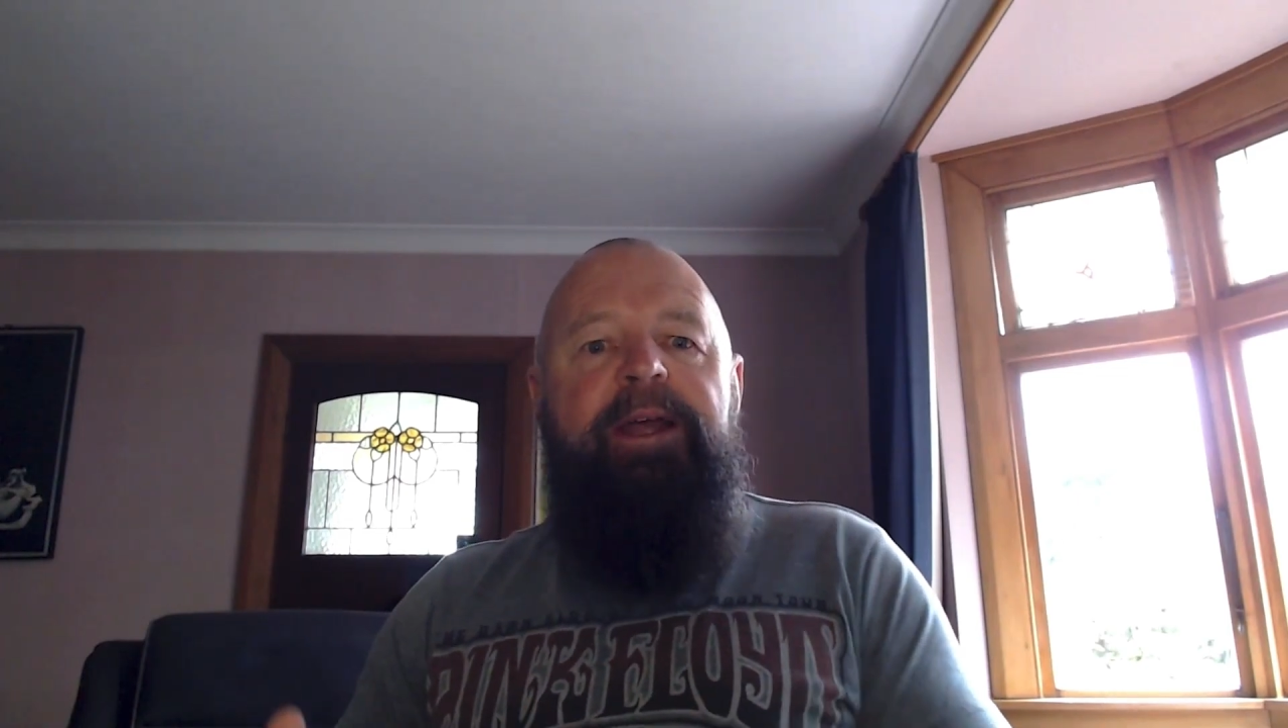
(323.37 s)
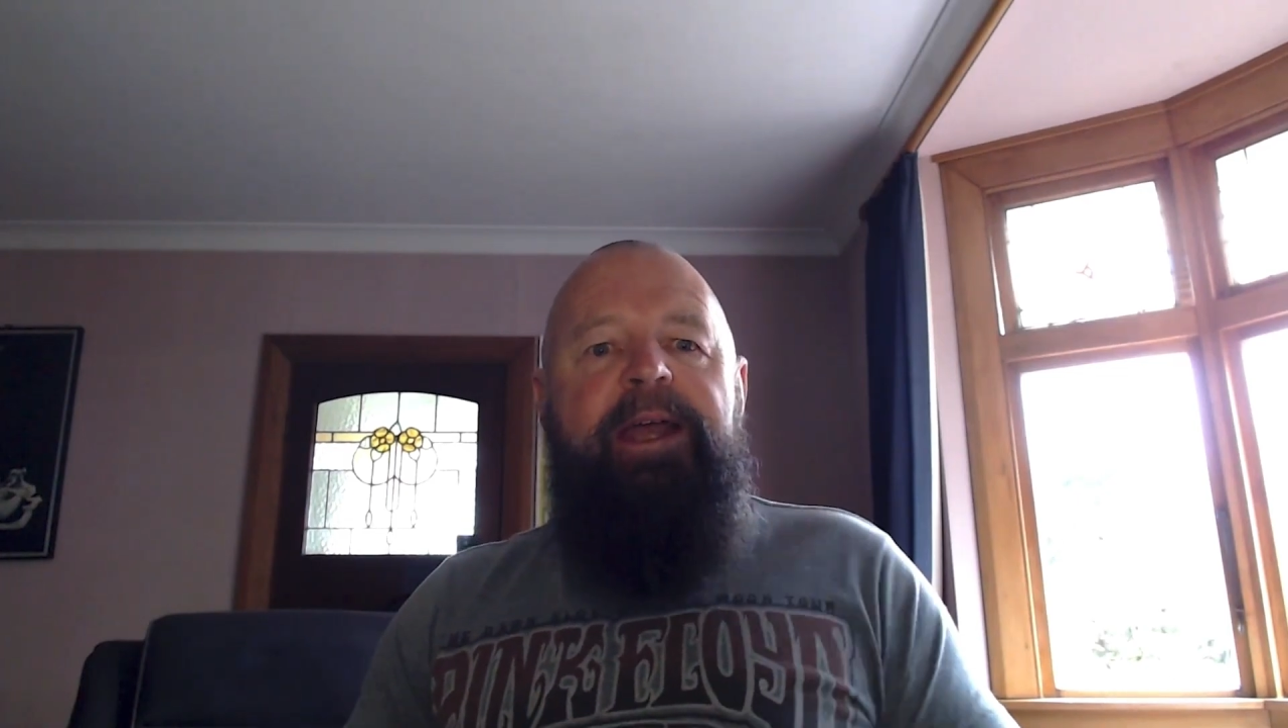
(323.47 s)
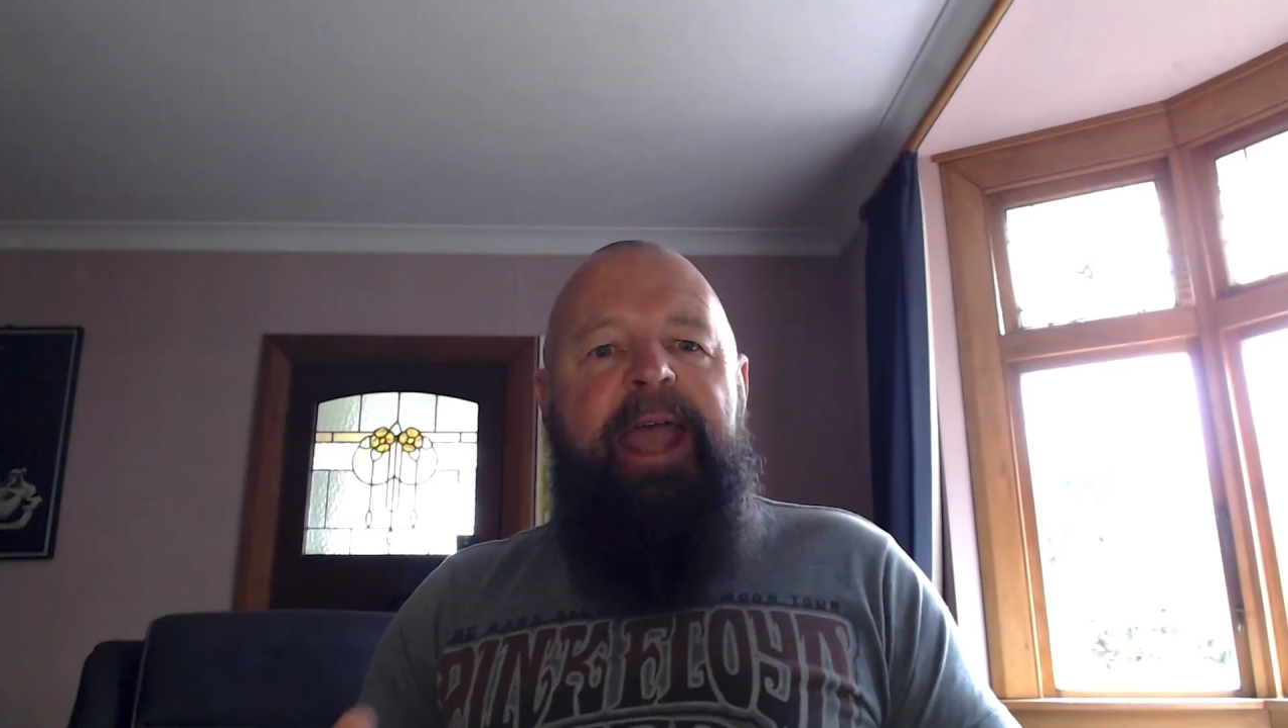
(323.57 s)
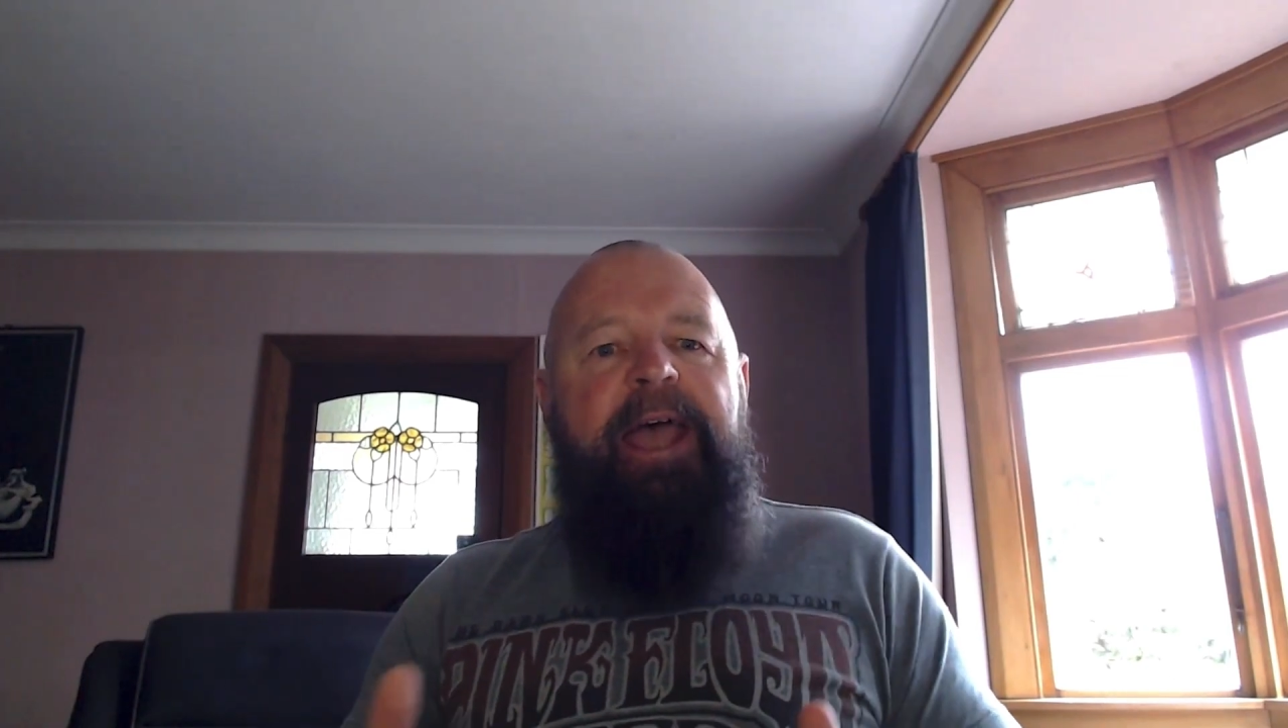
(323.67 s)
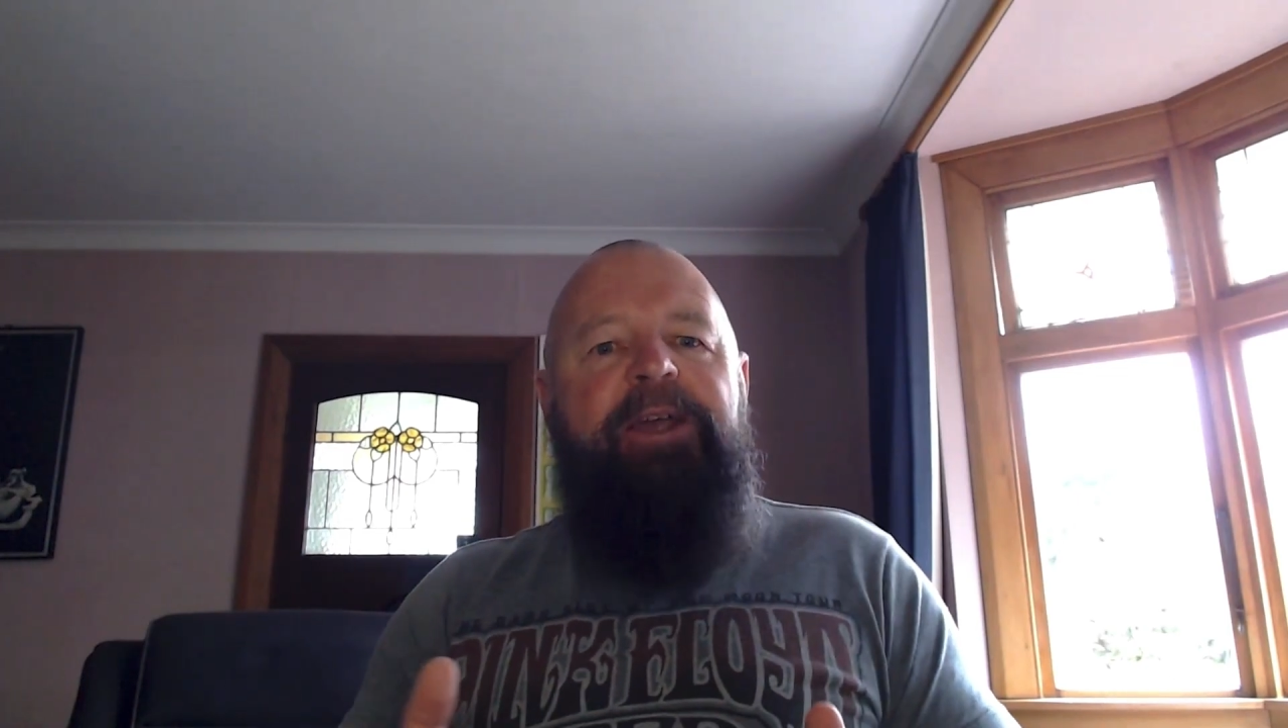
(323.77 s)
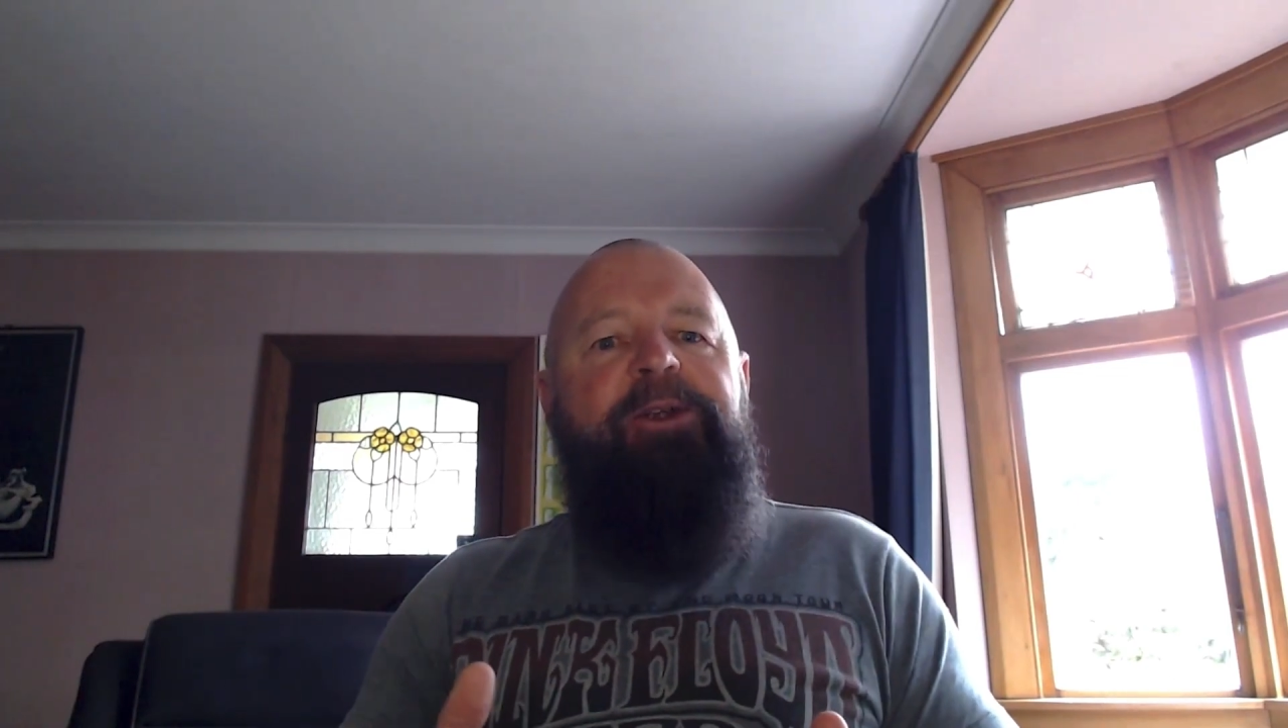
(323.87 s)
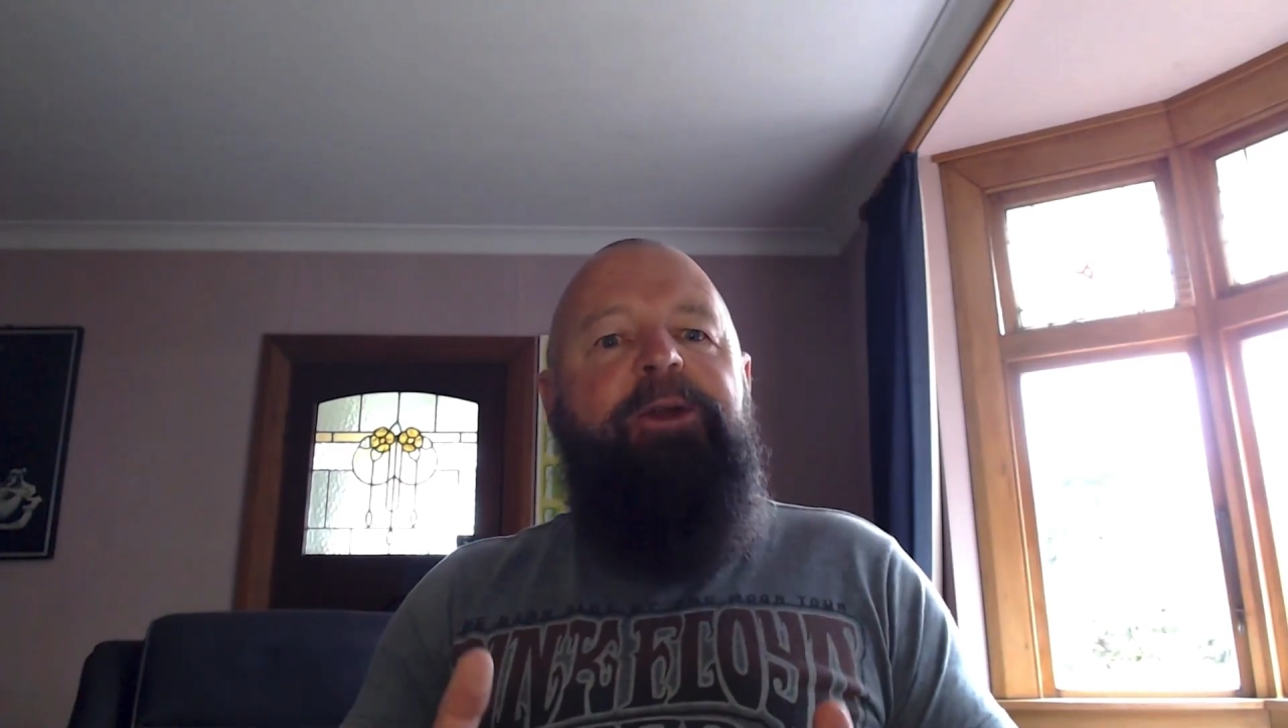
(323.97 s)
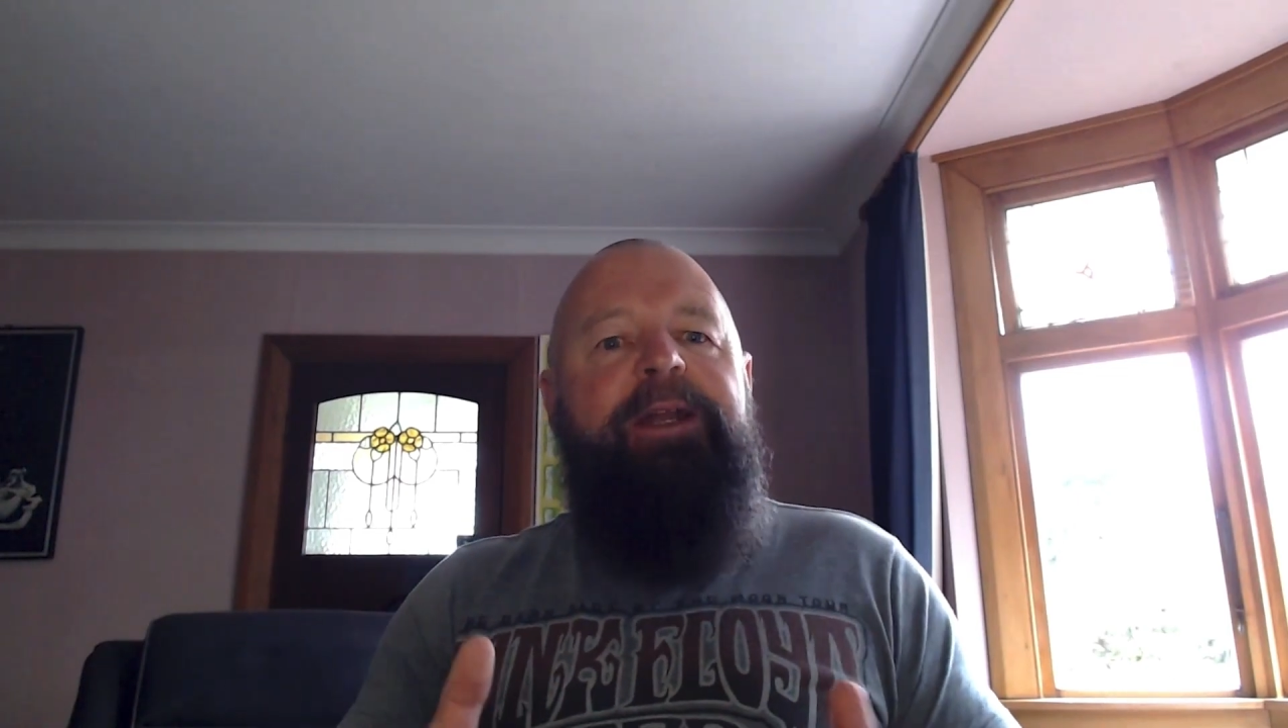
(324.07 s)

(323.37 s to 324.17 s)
How can you